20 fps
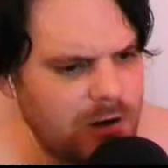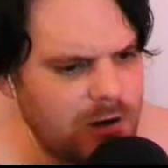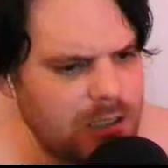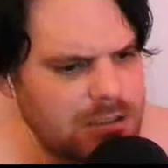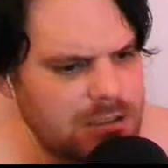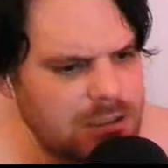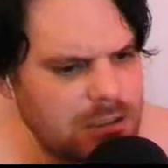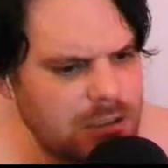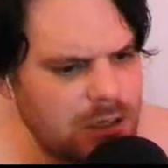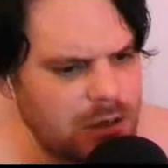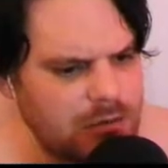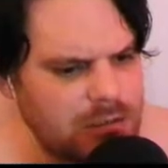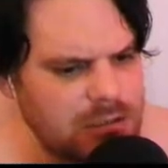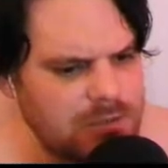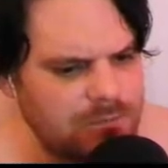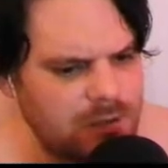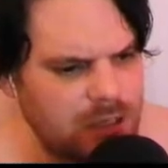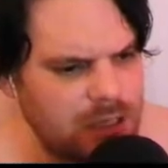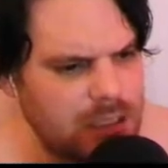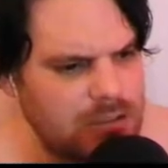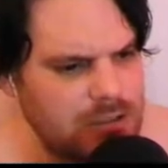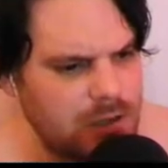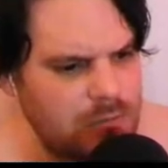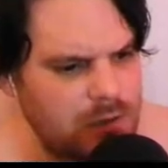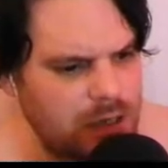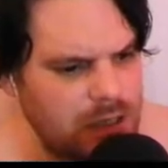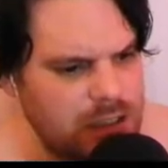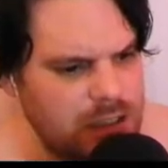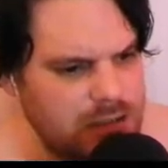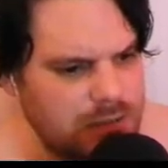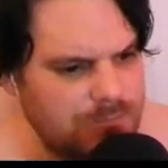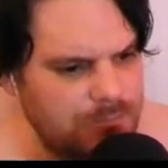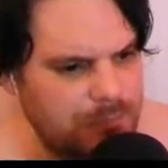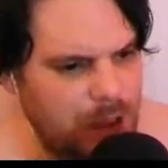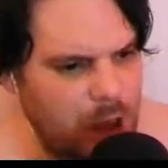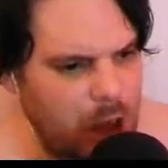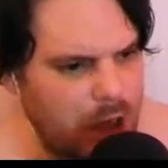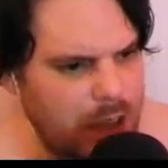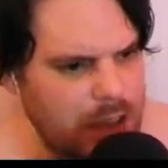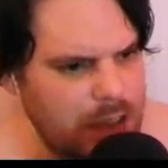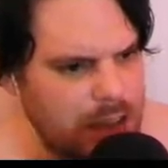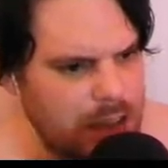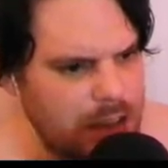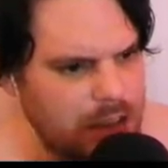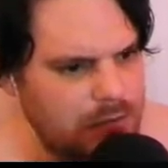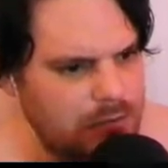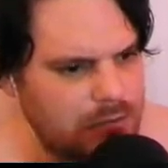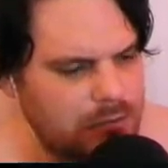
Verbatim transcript: I actually go? Because if it is, oh, it is blinding.